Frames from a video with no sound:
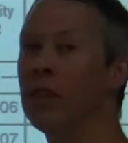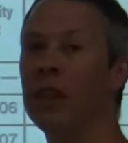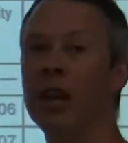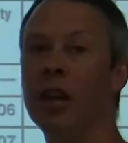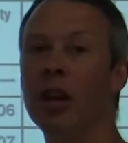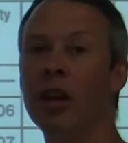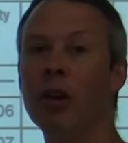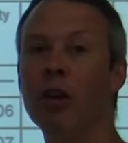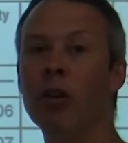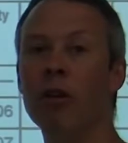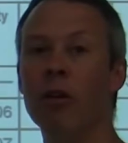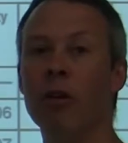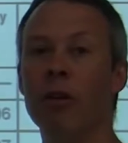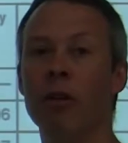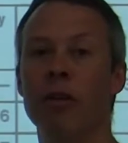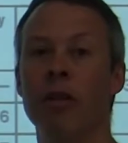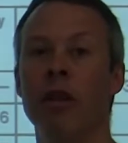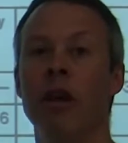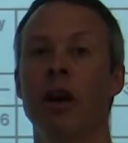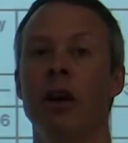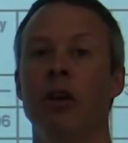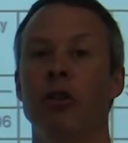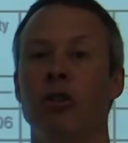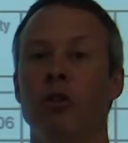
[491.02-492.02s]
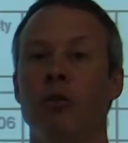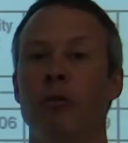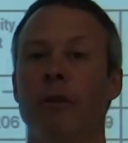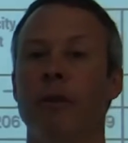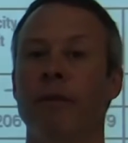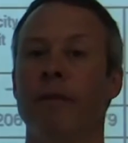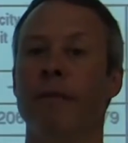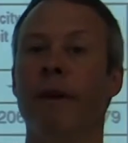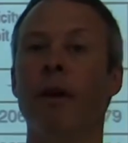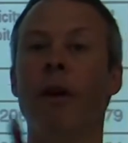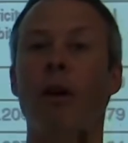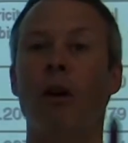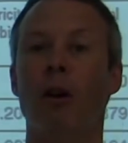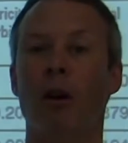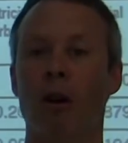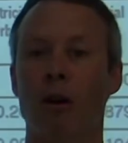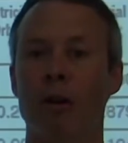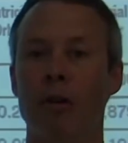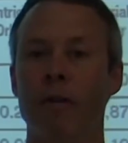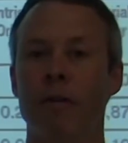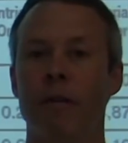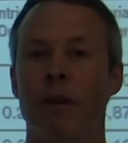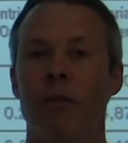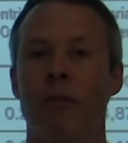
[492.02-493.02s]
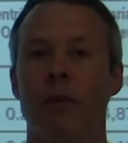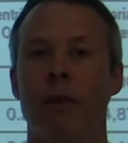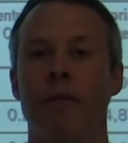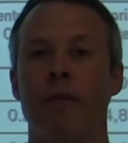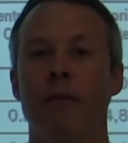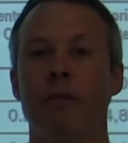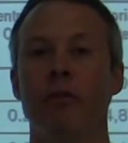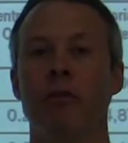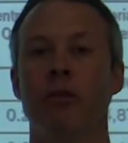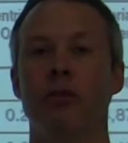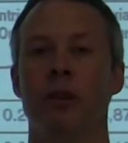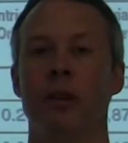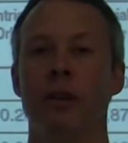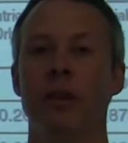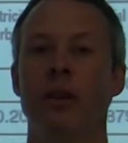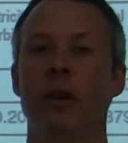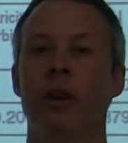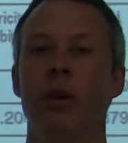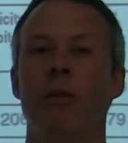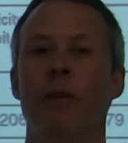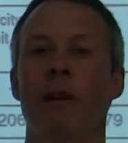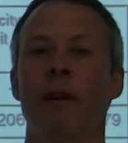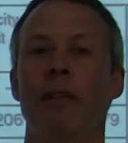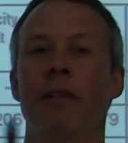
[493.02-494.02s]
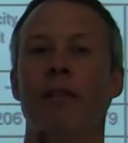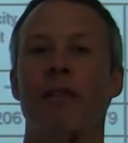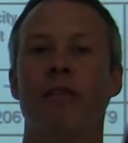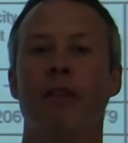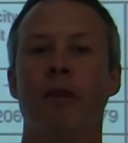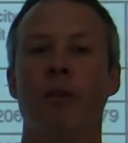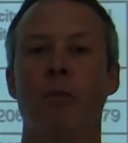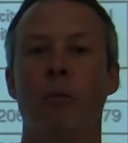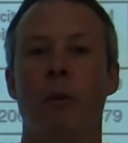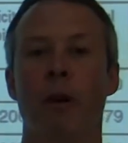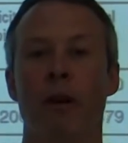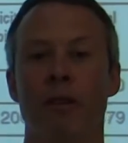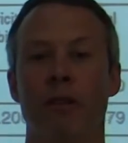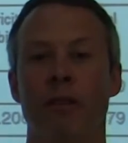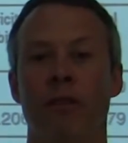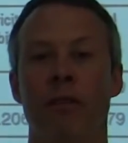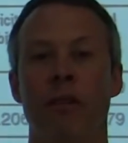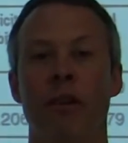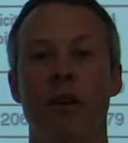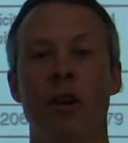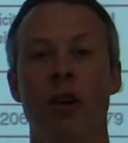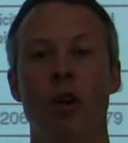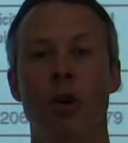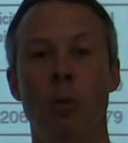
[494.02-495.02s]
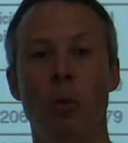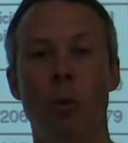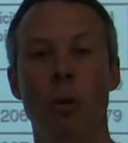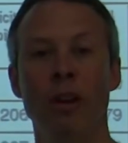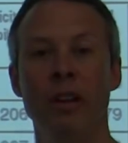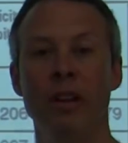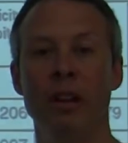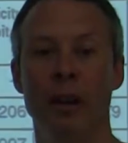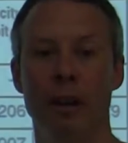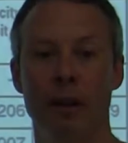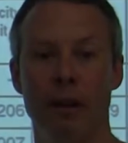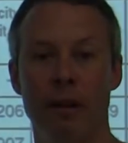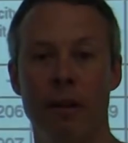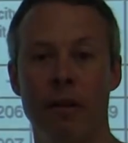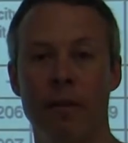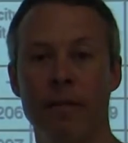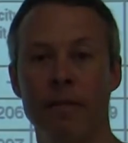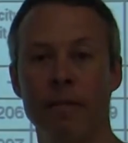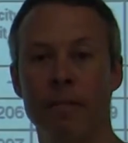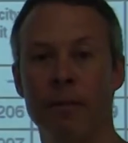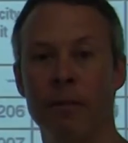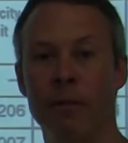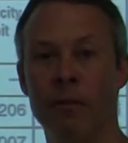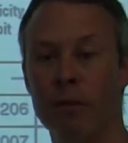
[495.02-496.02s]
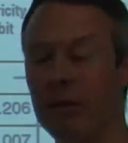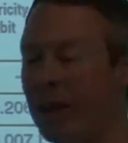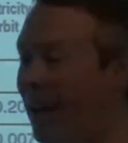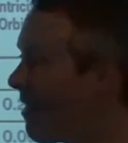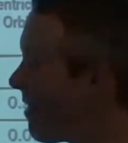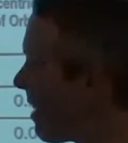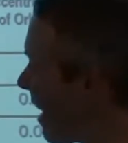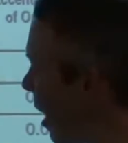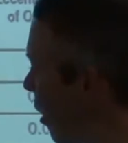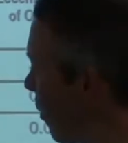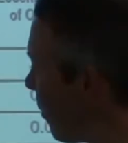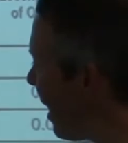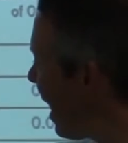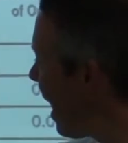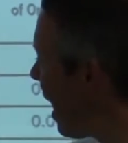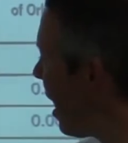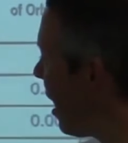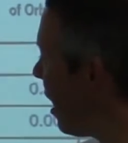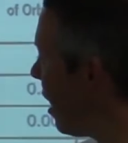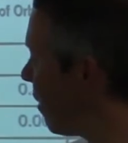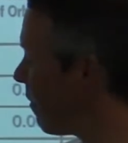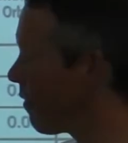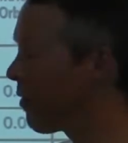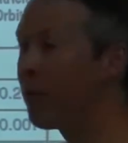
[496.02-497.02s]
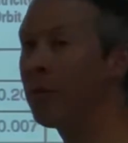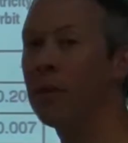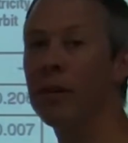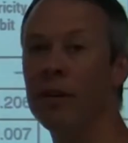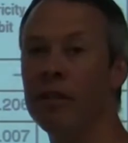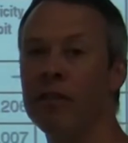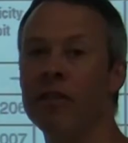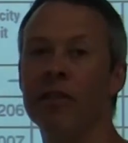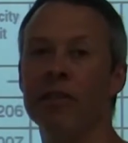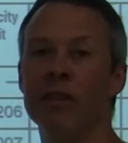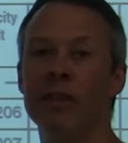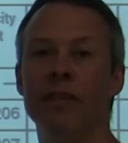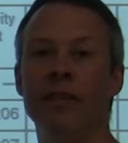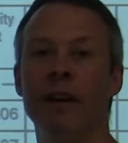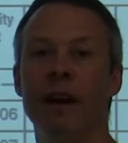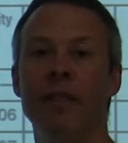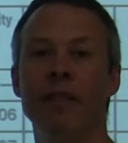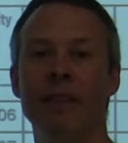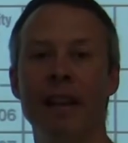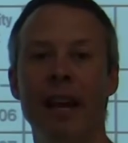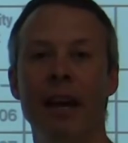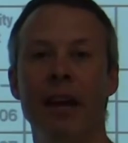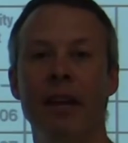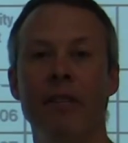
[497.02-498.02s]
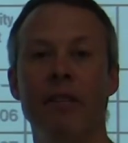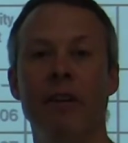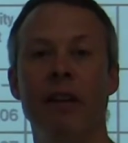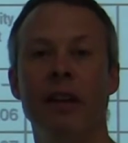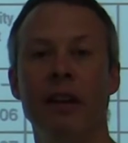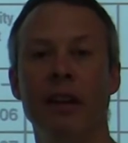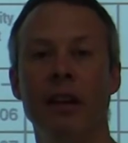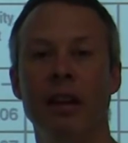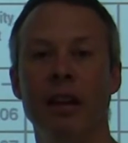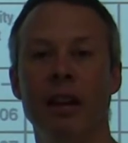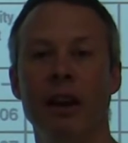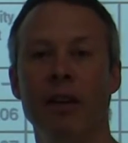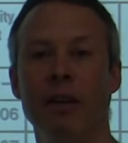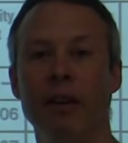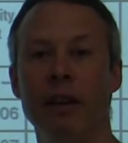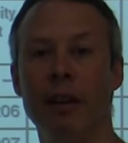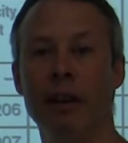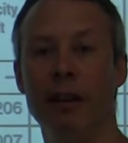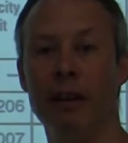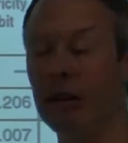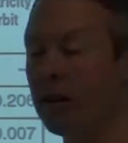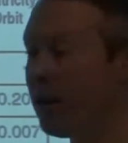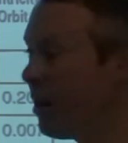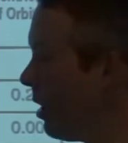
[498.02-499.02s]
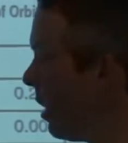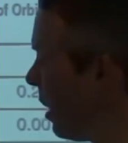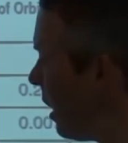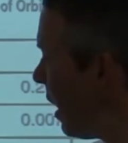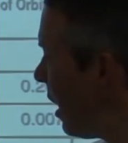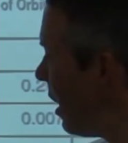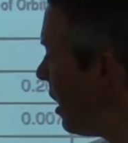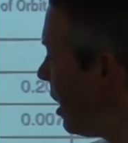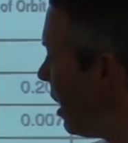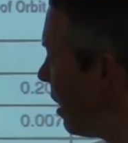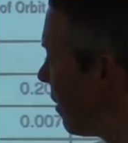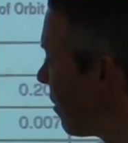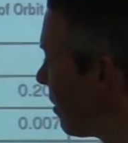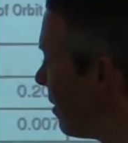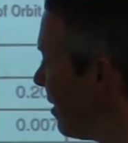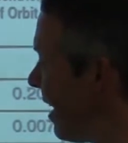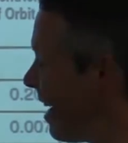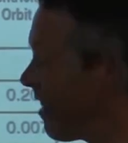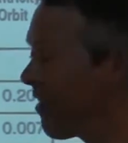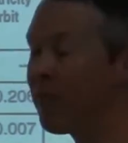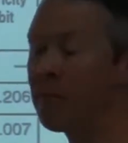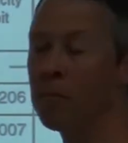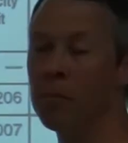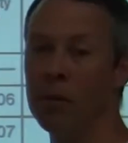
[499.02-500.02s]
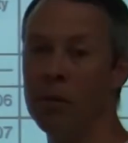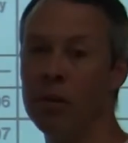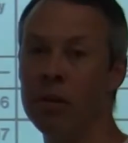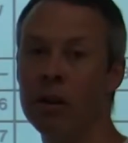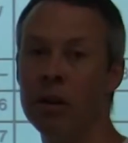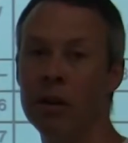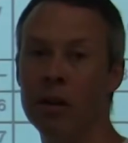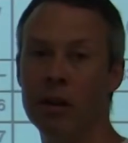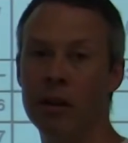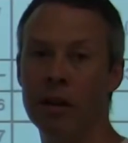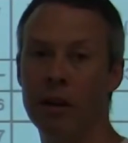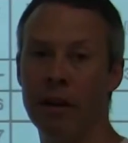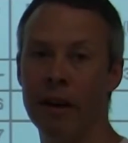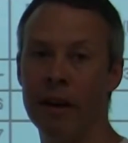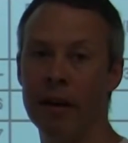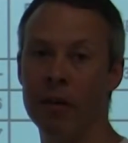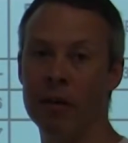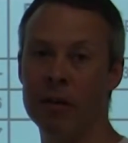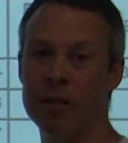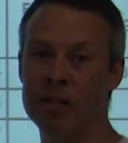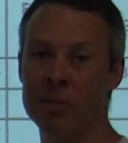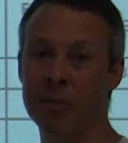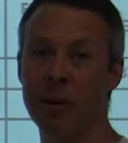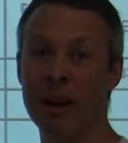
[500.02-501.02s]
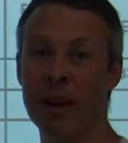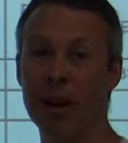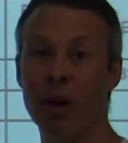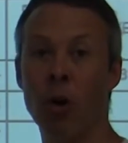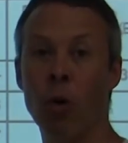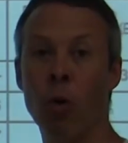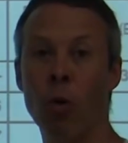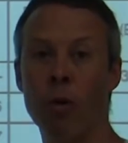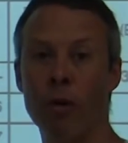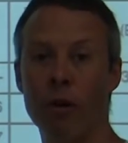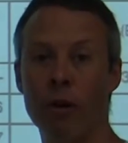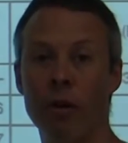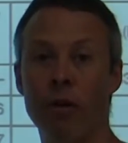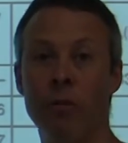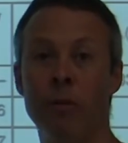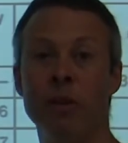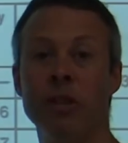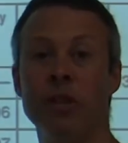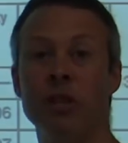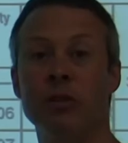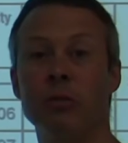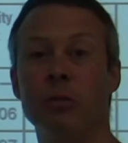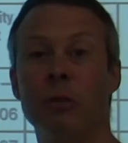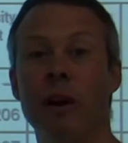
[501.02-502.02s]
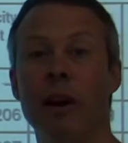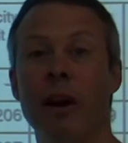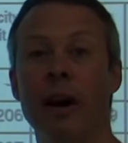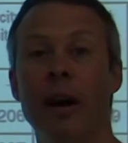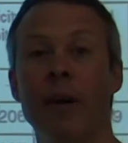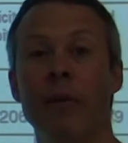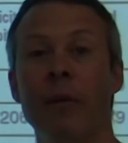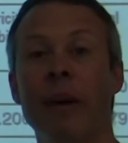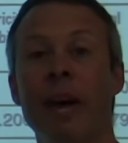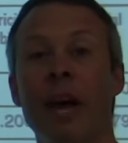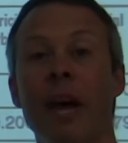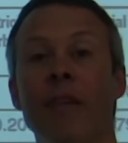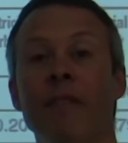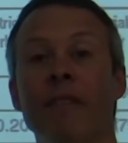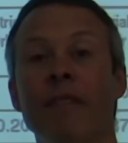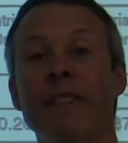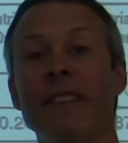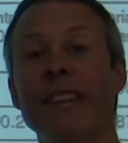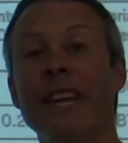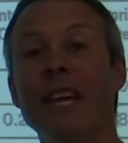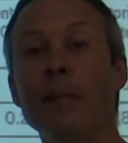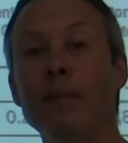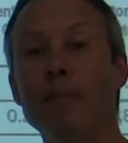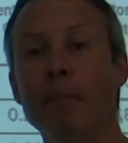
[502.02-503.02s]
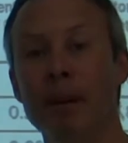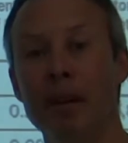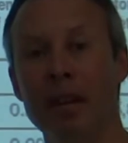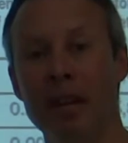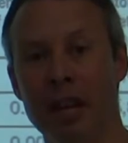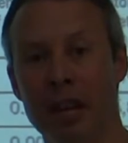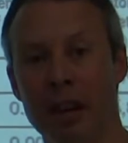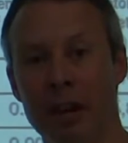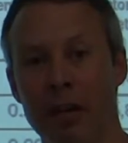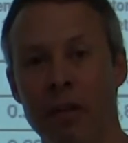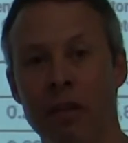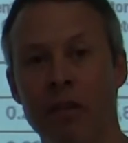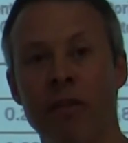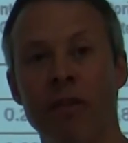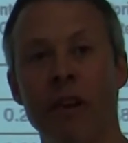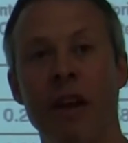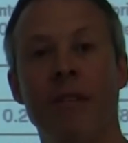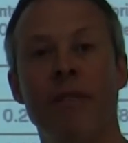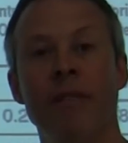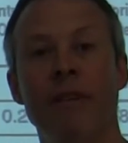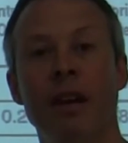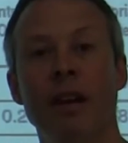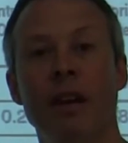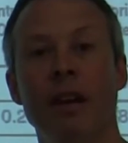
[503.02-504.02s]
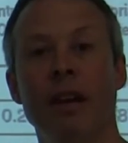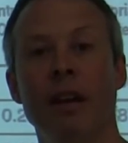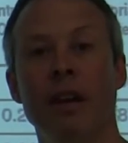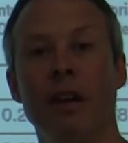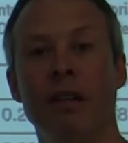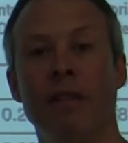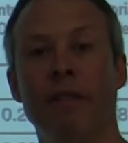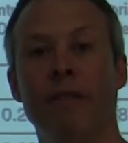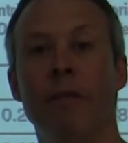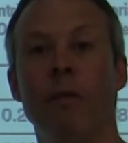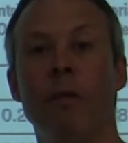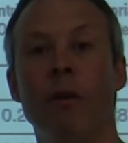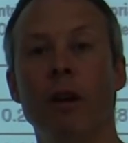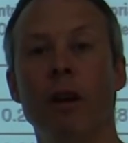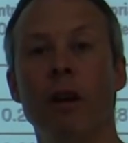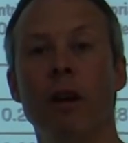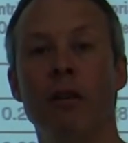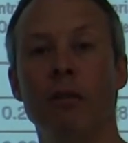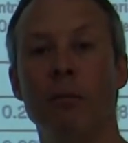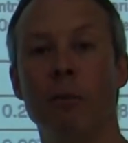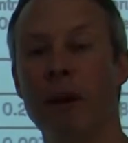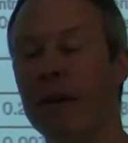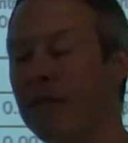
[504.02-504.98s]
the Earth to revolve, a revolution, to go around the sun once. 1 year. So that's how we have 365 days in our year. And it's a decimal, right, which is about a quarter, which is why we have leap years. Every 4 years we